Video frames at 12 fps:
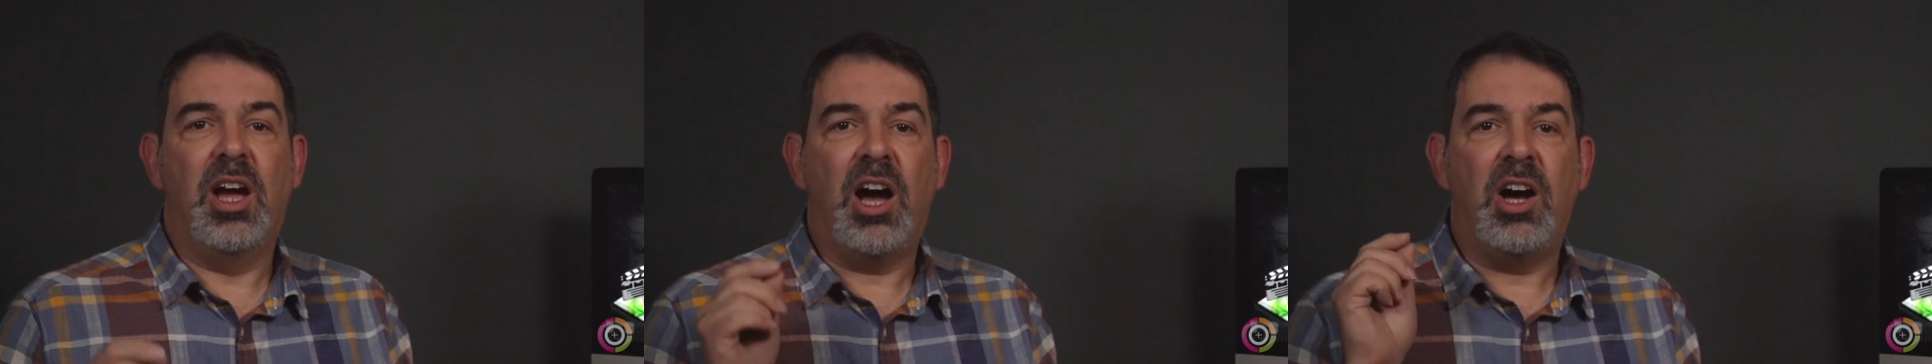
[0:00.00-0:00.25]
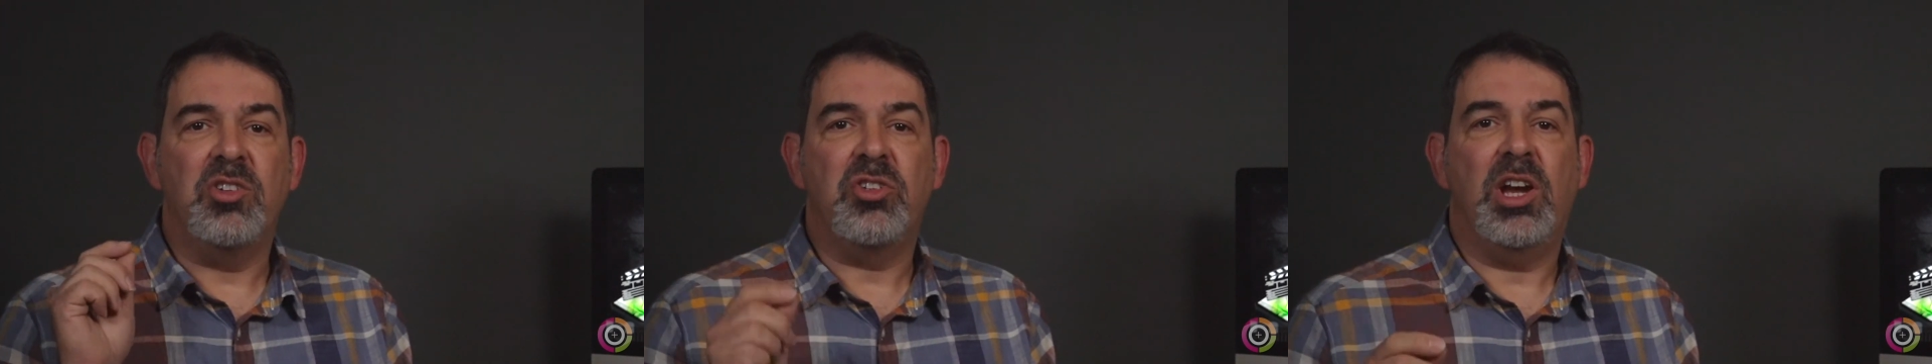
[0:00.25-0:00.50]

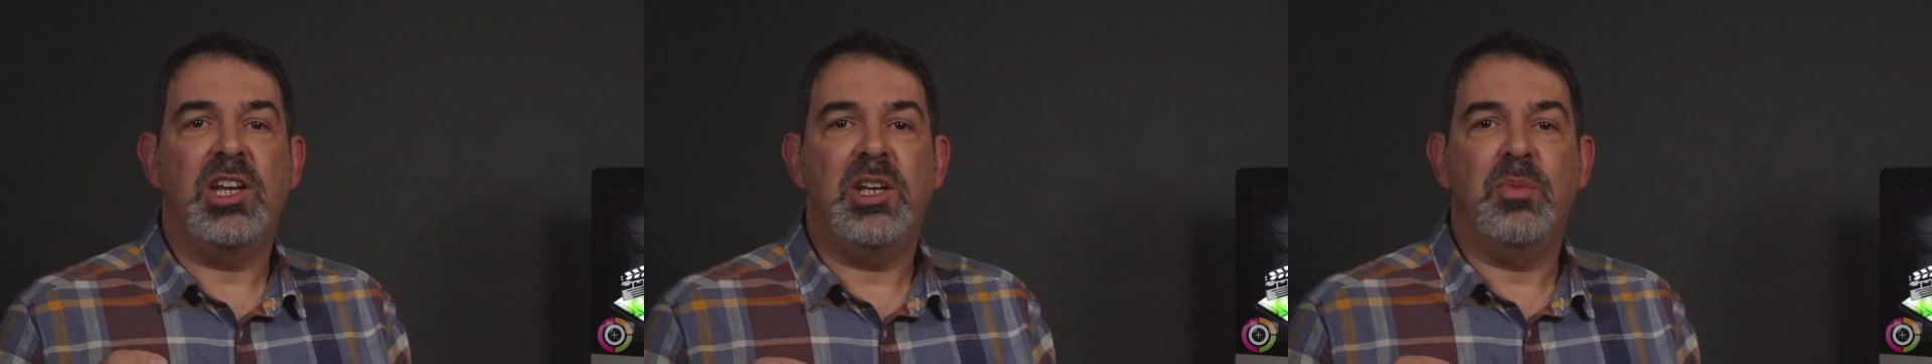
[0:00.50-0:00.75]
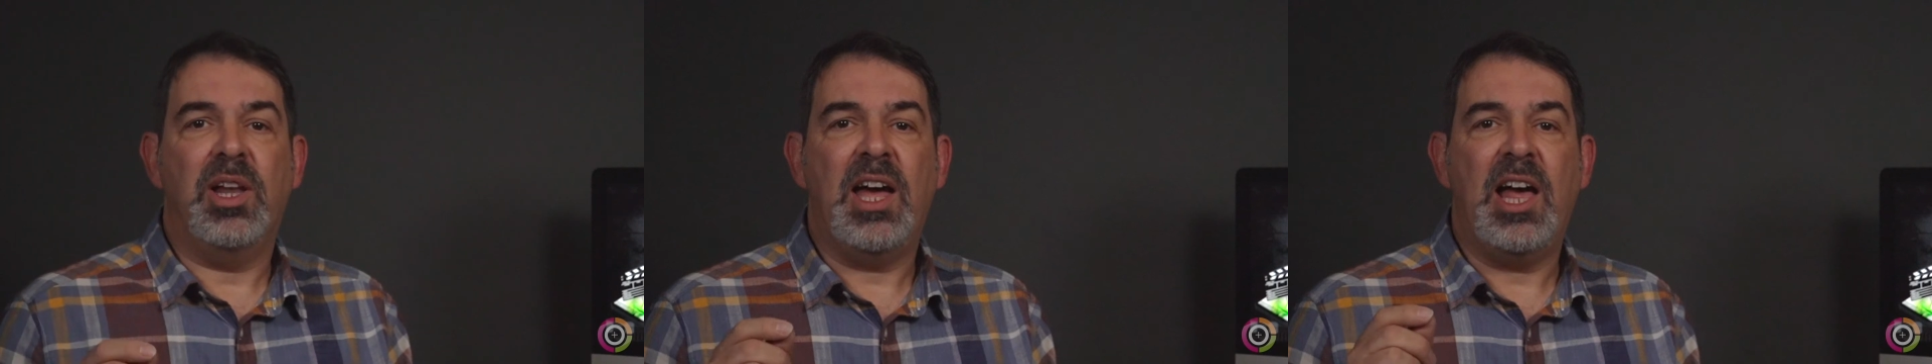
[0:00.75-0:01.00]
our
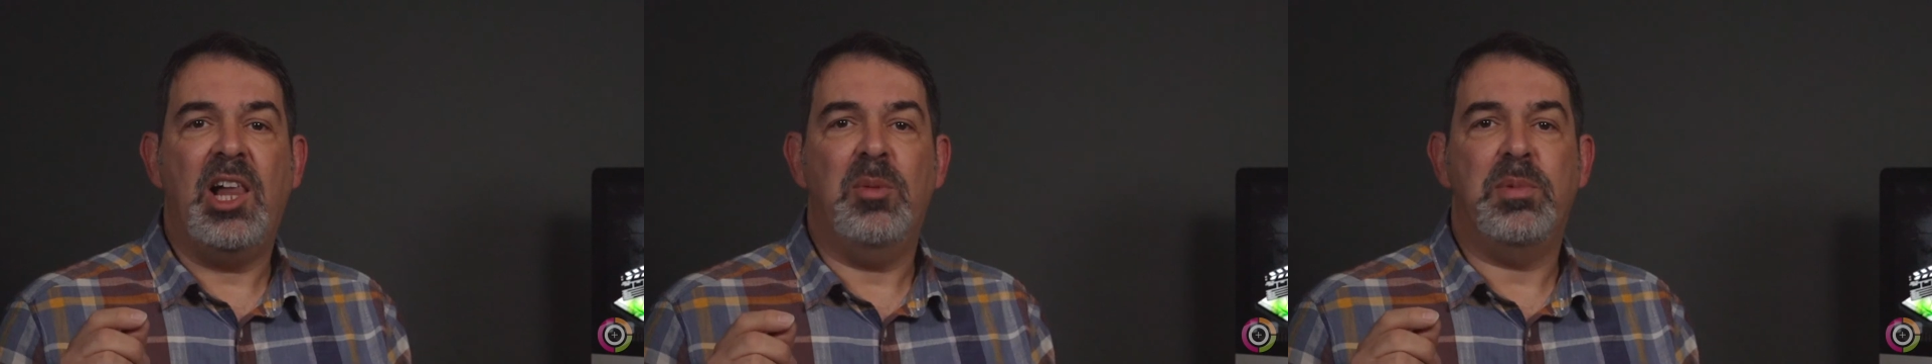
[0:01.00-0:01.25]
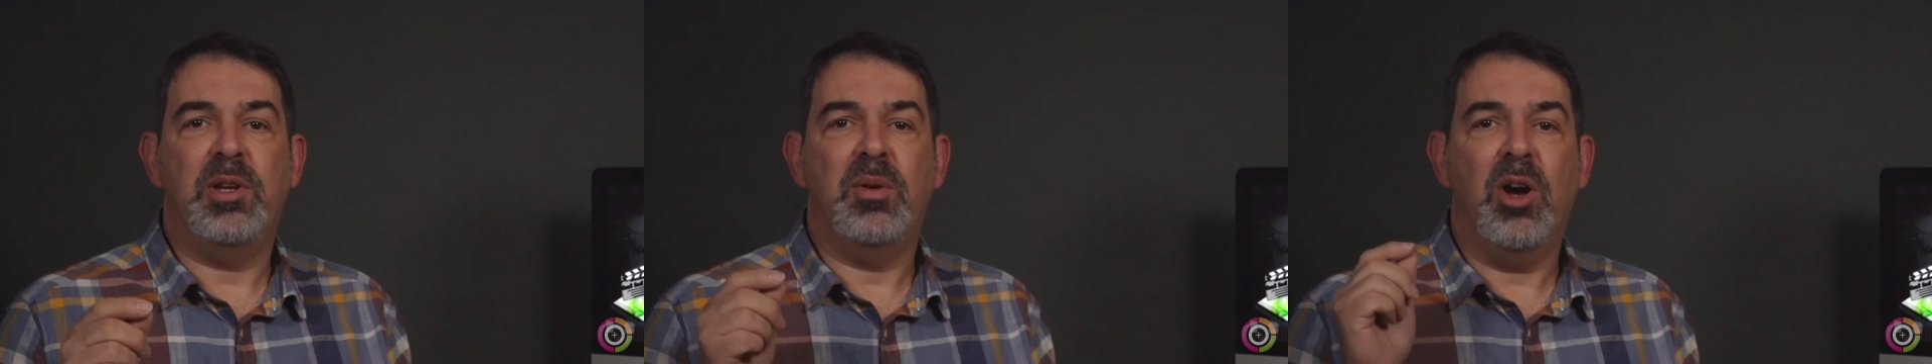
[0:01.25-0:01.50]
training will
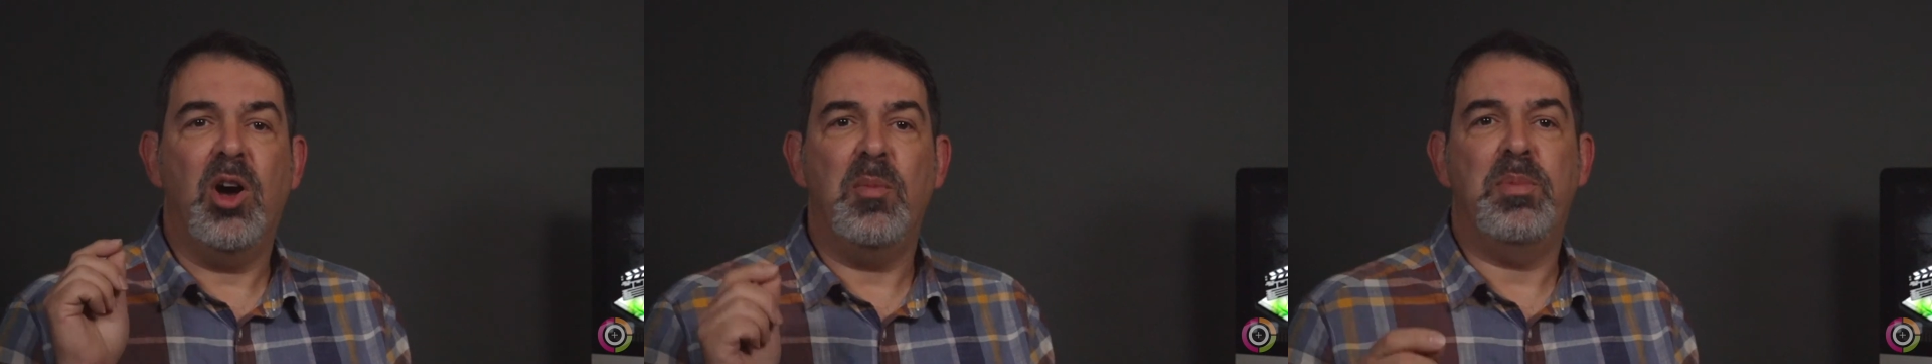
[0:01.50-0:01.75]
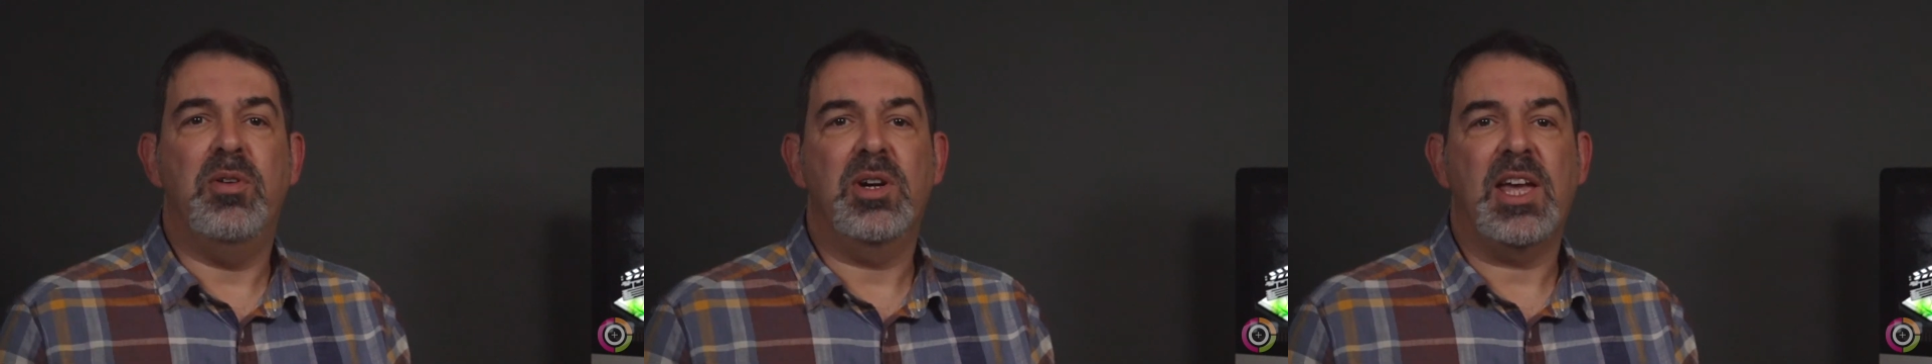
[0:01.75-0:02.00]
help you
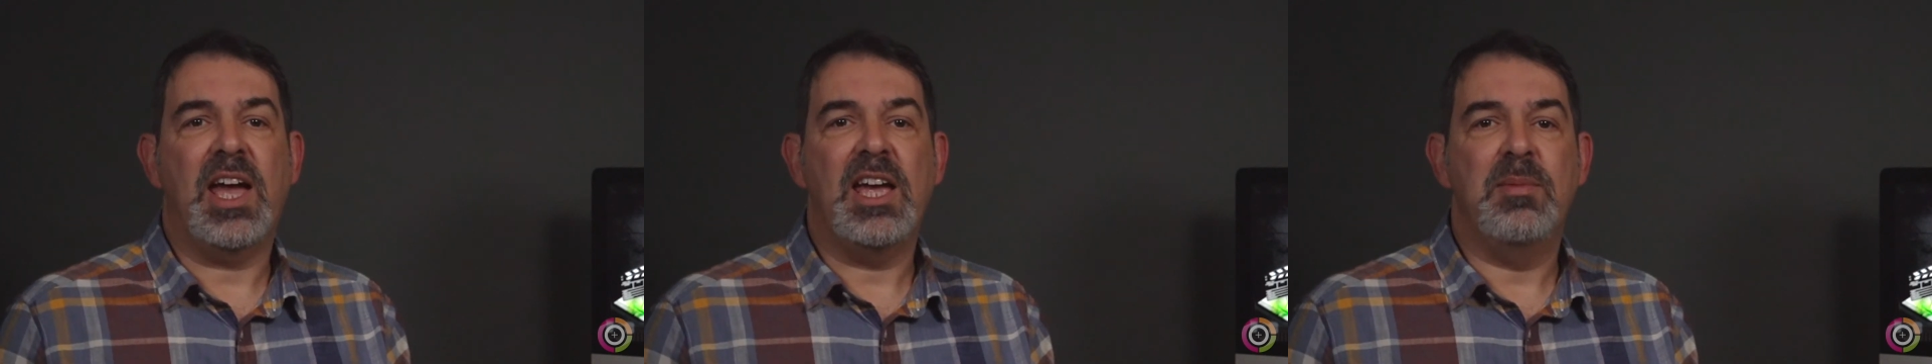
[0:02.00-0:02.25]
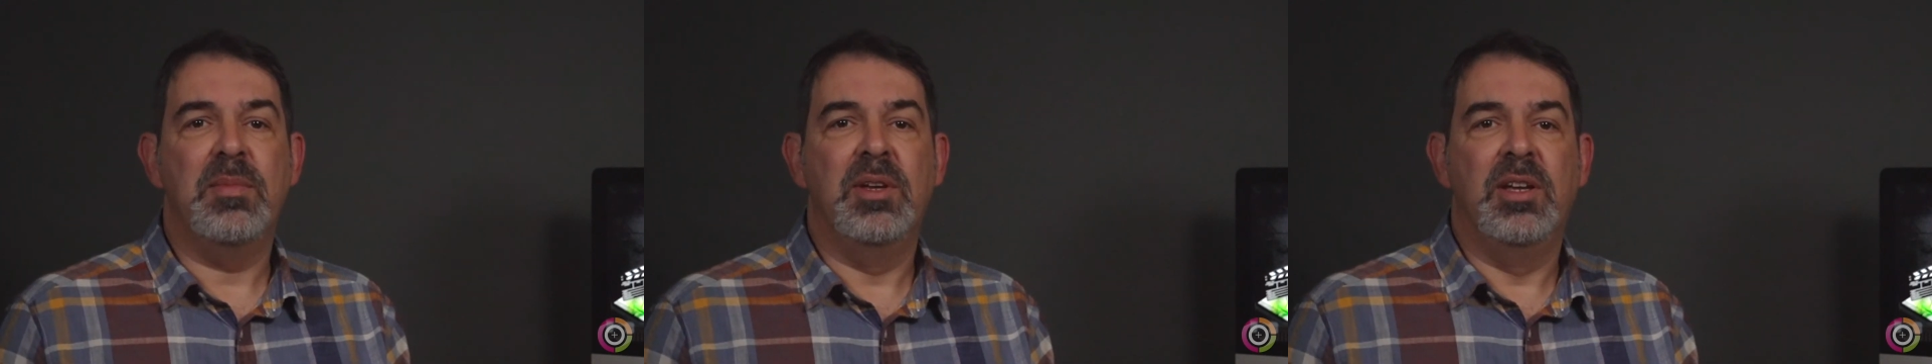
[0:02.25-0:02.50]
up your
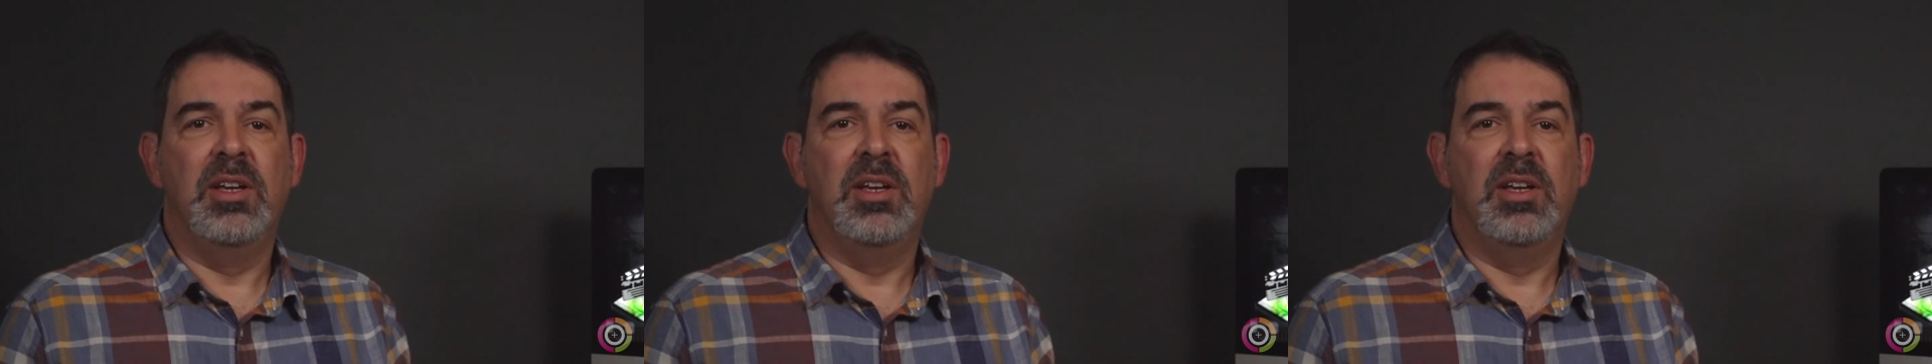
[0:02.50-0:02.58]
game